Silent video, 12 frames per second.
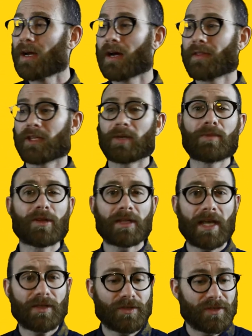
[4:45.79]
The
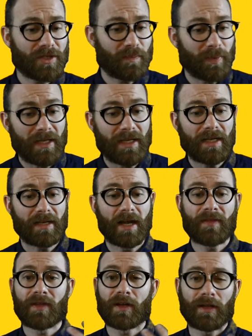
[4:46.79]
communication speed
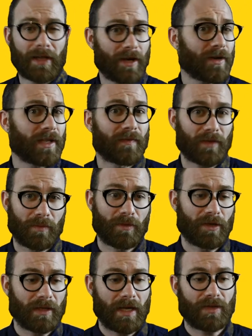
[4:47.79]
and the clarity of
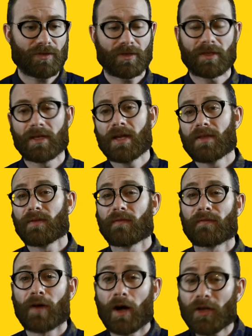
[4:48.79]
communication, the
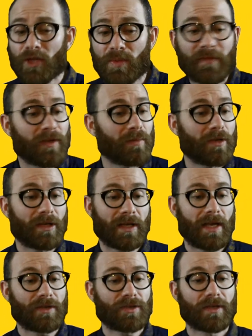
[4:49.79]
volume of
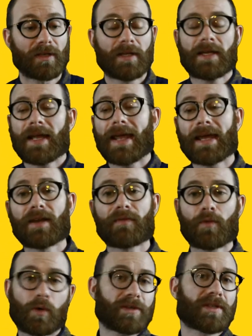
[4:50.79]
communication, and
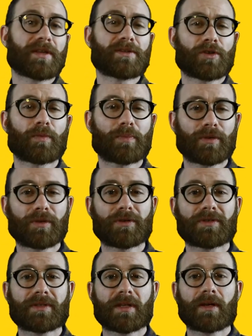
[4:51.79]
of course the
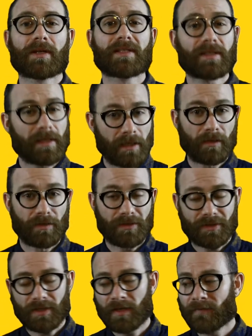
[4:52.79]
interpreter's
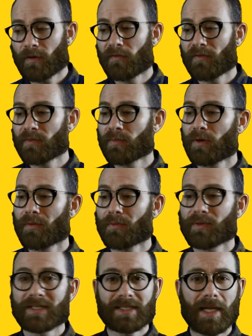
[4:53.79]
skills involving
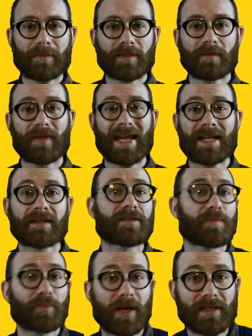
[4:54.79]
both receptive and
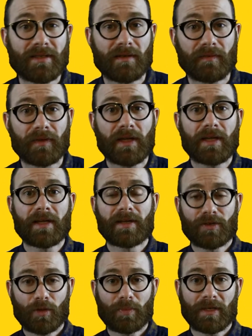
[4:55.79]
expressive
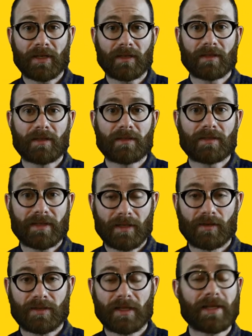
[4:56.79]
interpreting
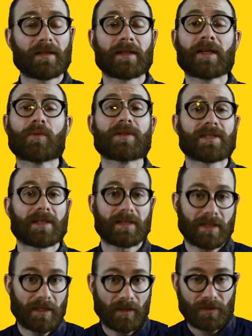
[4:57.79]
skills, linguistic
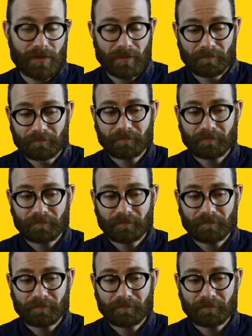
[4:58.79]
skills.